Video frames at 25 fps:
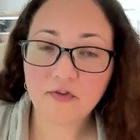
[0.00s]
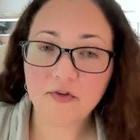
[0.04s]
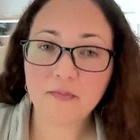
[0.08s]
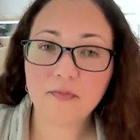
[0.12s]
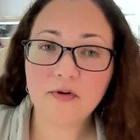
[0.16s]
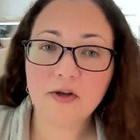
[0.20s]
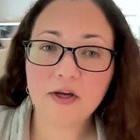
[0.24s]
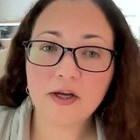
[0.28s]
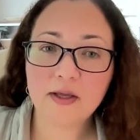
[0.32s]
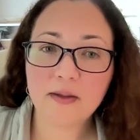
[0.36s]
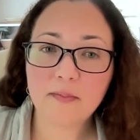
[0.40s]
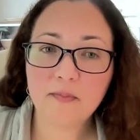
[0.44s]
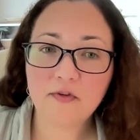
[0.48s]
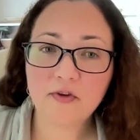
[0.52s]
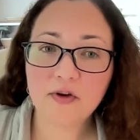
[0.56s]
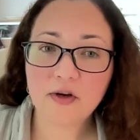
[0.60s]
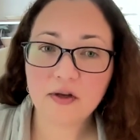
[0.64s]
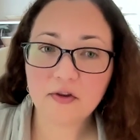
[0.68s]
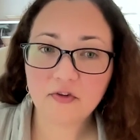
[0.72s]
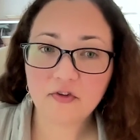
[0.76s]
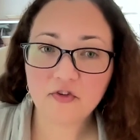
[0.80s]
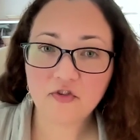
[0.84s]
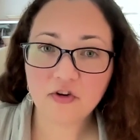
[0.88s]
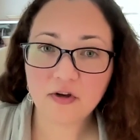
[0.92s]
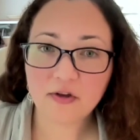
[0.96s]
Sometimes it
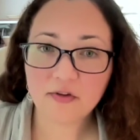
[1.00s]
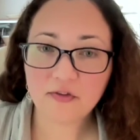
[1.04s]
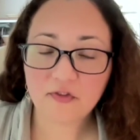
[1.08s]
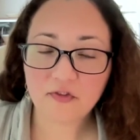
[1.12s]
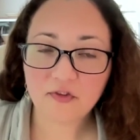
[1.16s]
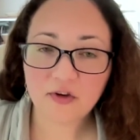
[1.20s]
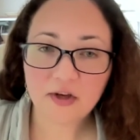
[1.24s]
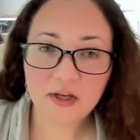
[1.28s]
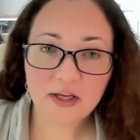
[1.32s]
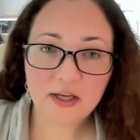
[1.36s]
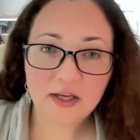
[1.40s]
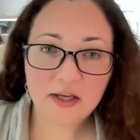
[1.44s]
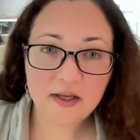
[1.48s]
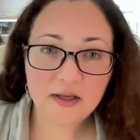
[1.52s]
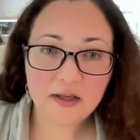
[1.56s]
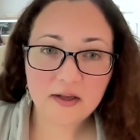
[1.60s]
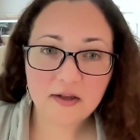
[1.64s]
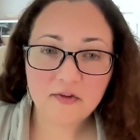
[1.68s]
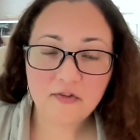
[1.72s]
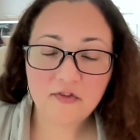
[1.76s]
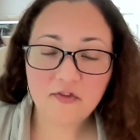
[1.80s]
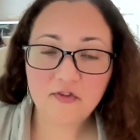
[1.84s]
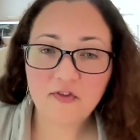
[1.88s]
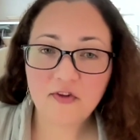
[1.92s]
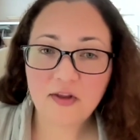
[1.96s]
is just
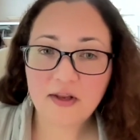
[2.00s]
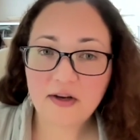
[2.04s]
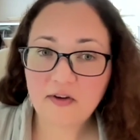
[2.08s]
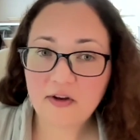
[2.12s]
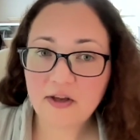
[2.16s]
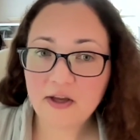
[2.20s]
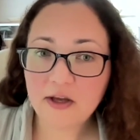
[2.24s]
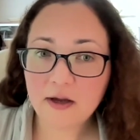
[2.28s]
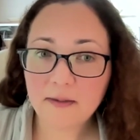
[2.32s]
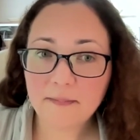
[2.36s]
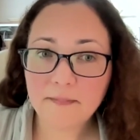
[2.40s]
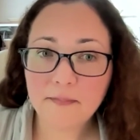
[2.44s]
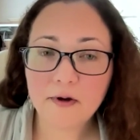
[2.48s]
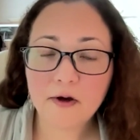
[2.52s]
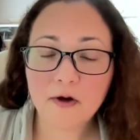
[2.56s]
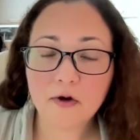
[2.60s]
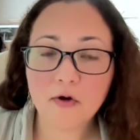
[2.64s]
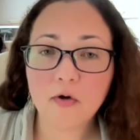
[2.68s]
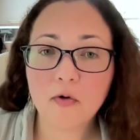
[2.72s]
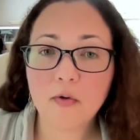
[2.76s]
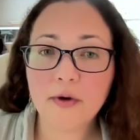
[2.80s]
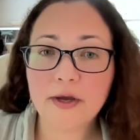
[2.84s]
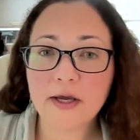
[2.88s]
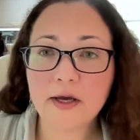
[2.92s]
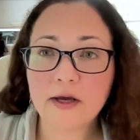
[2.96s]
sending up a
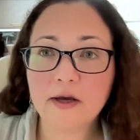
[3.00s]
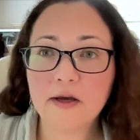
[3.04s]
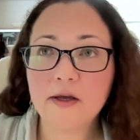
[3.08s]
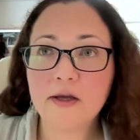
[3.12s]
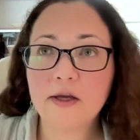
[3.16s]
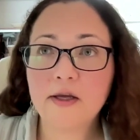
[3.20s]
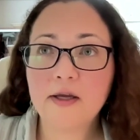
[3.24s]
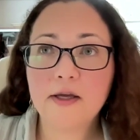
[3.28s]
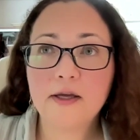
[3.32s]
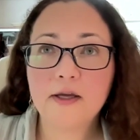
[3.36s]
quick